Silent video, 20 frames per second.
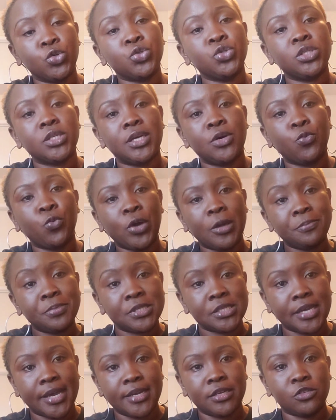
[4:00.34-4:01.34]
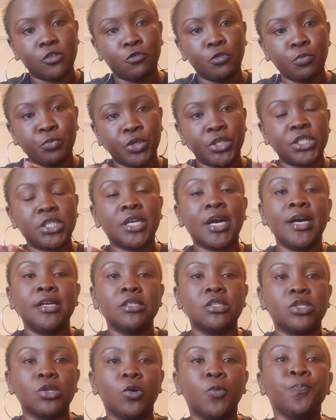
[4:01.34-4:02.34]
to the website of the British
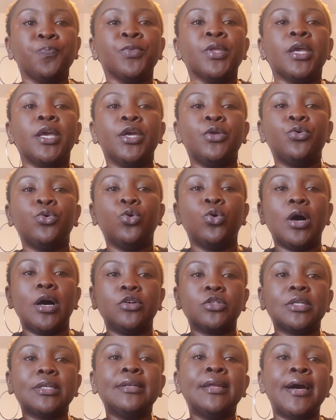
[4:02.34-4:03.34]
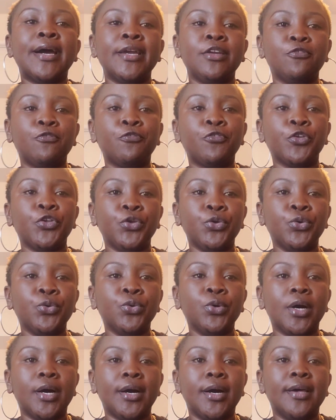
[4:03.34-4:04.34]
Council, it will outline for
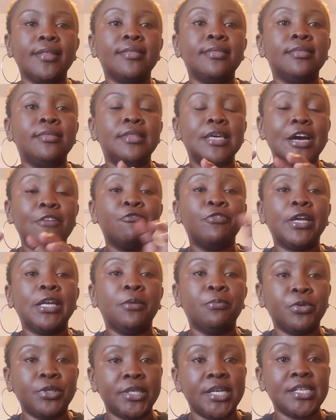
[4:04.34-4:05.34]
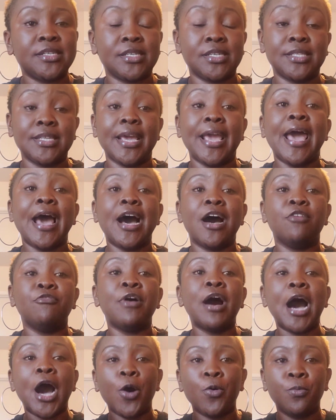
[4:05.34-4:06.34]
you the available dates that they have,
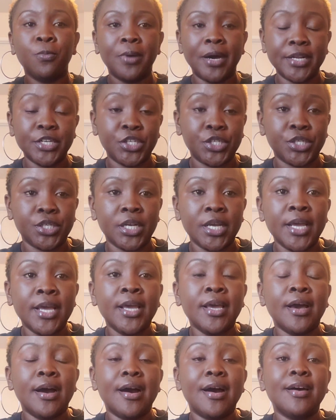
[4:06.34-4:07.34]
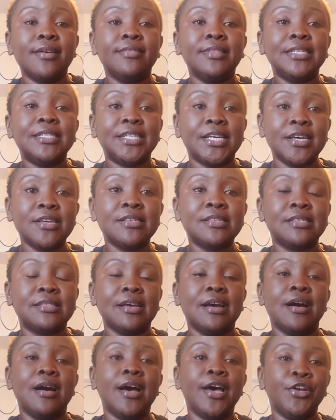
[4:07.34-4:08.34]
how much the
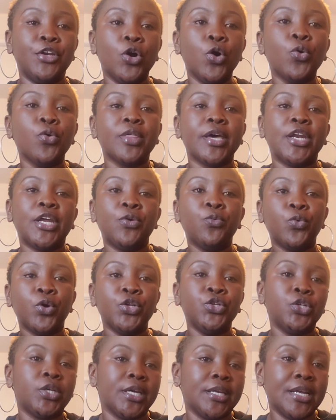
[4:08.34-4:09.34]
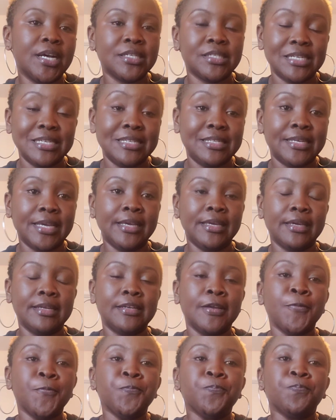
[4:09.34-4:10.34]
tests are and all that, and when you can actually take it.